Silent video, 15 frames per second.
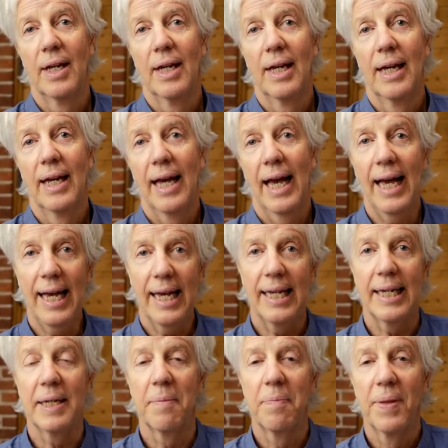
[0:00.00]

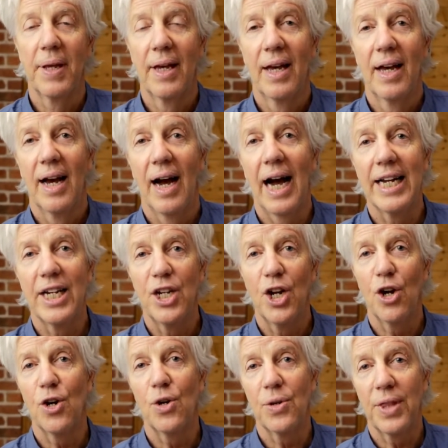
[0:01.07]
hey, I
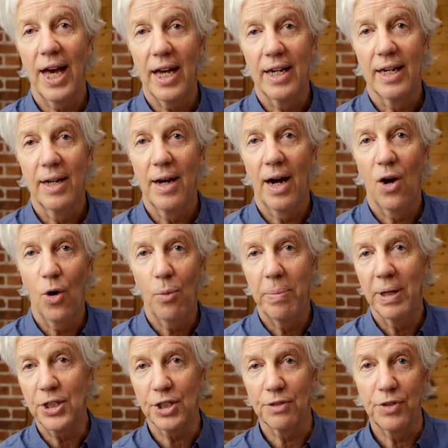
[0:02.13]
know that a whole
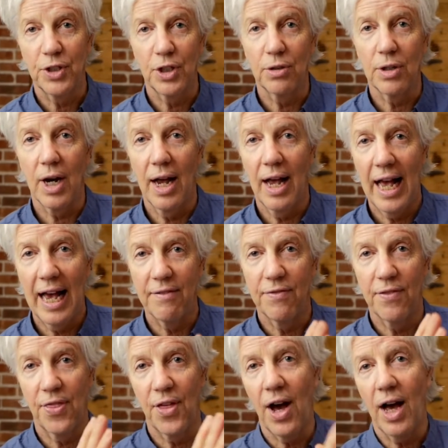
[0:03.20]
bunch of you have
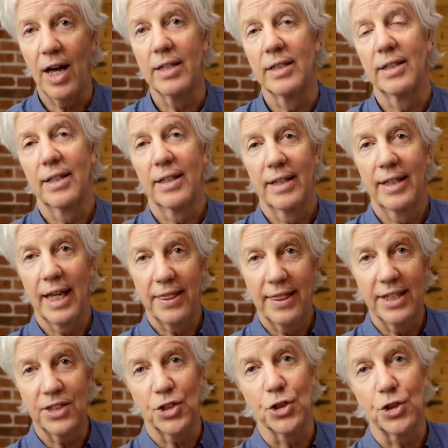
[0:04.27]
thought that
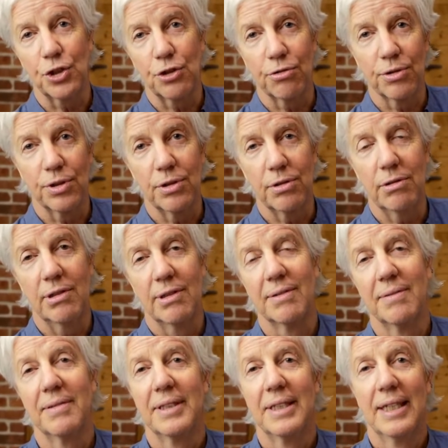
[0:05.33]
this is true.
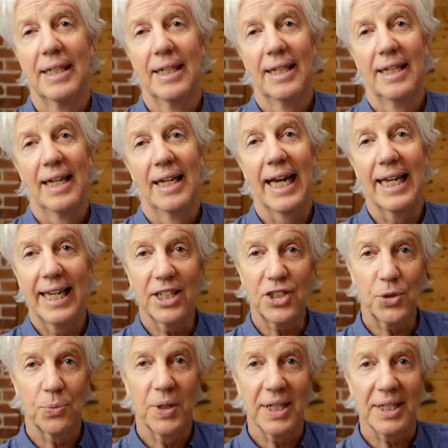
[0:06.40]
And guess
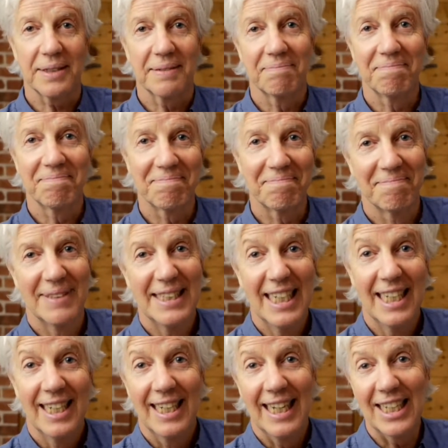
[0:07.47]
what?
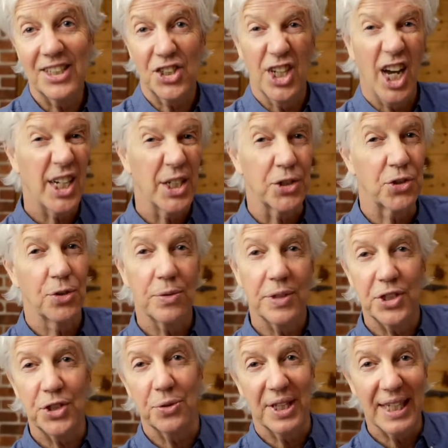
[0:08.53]
It's not as true
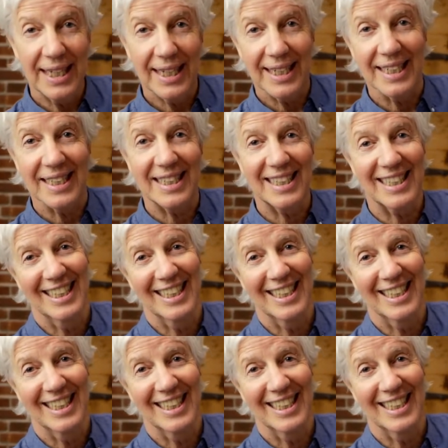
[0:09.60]
as you think it is.